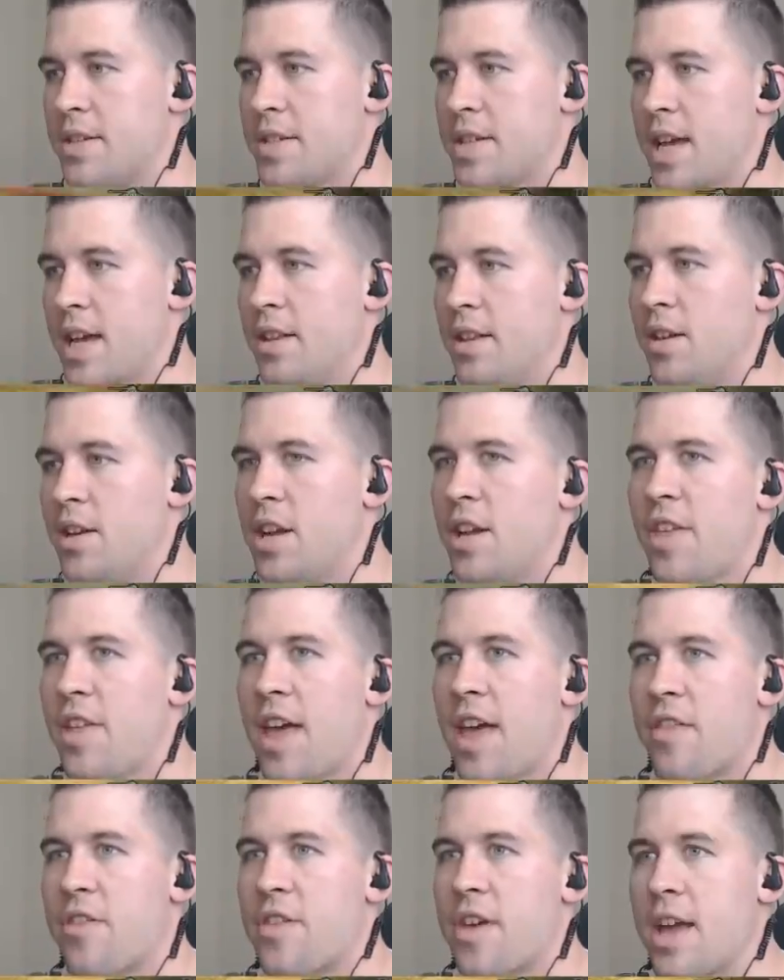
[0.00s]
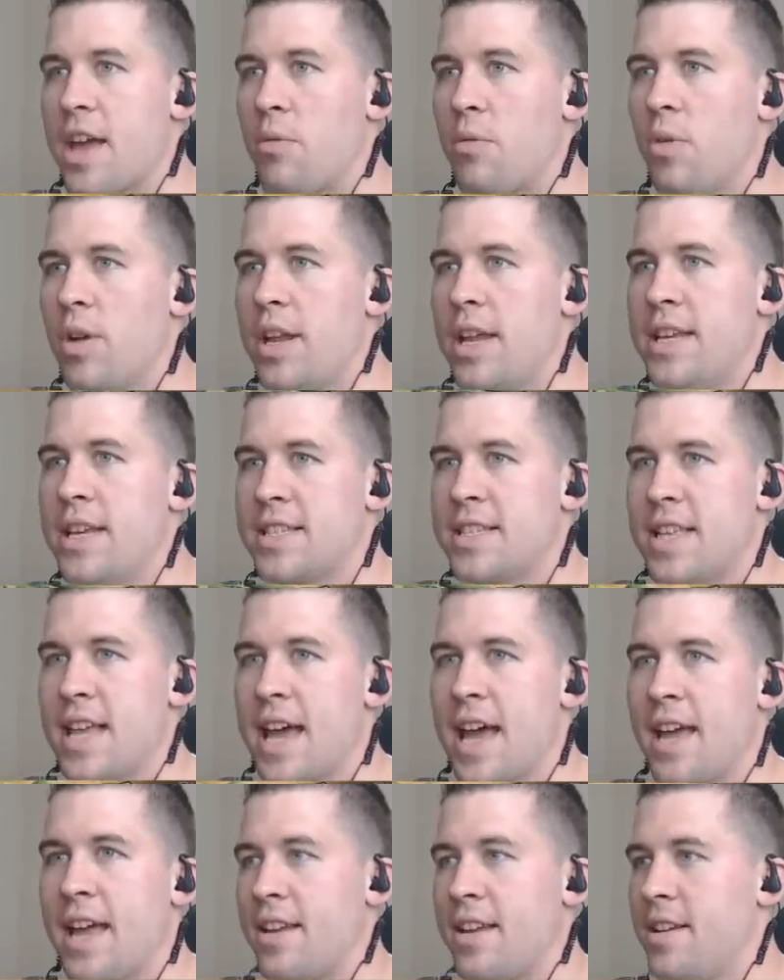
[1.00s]
that. Look at that thing. What is
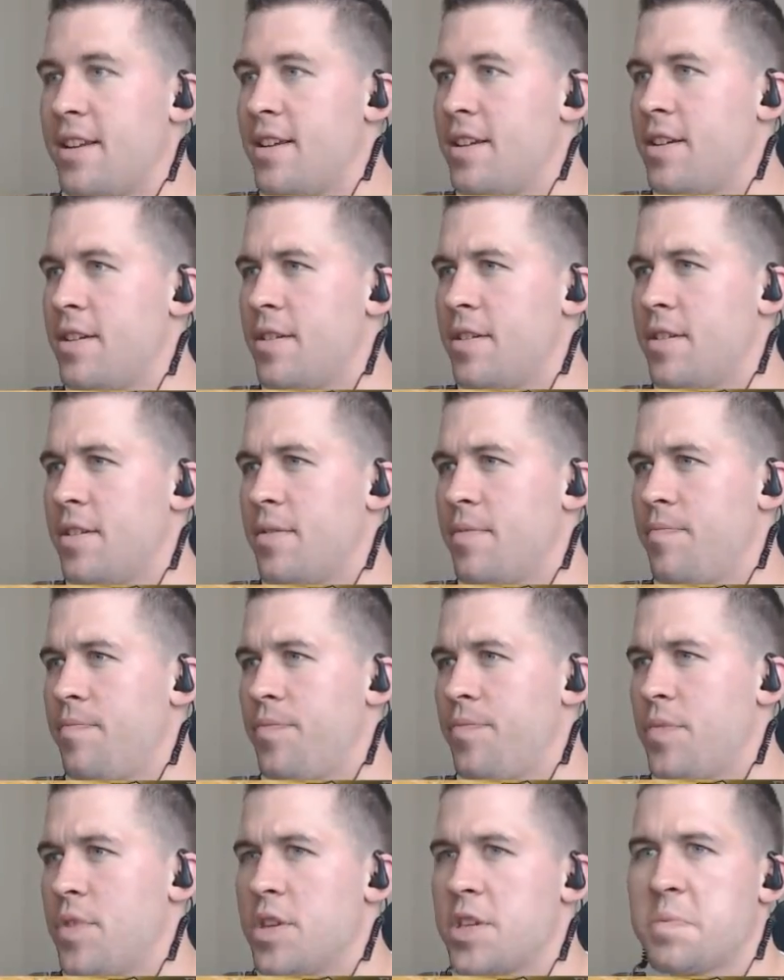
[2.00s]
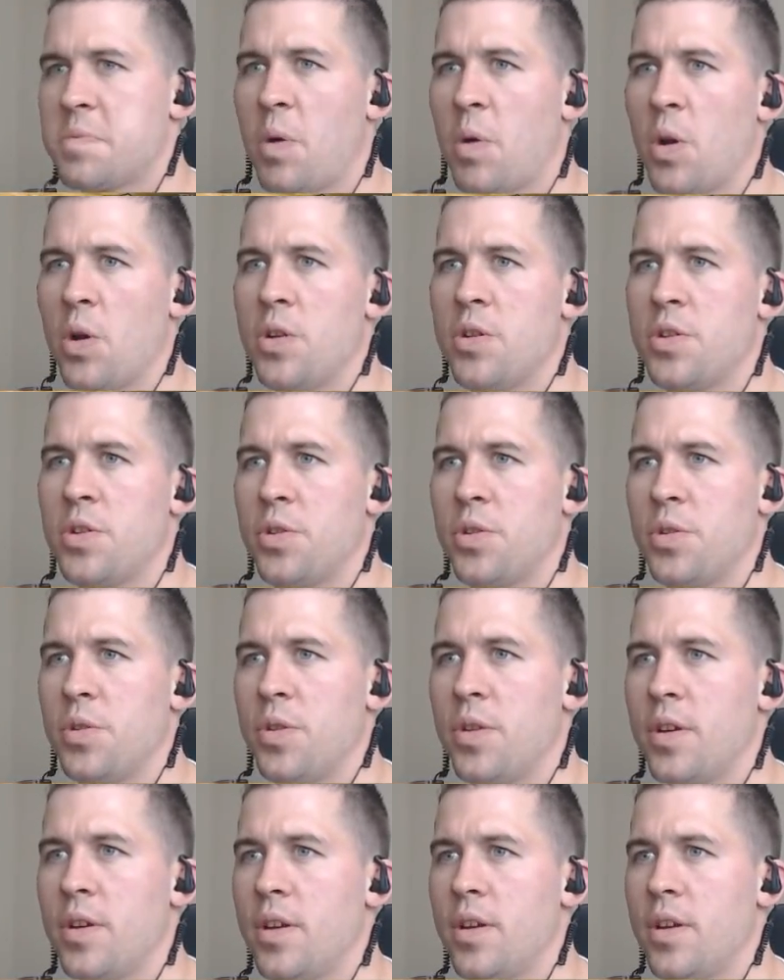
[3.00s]
that? Spartan dude.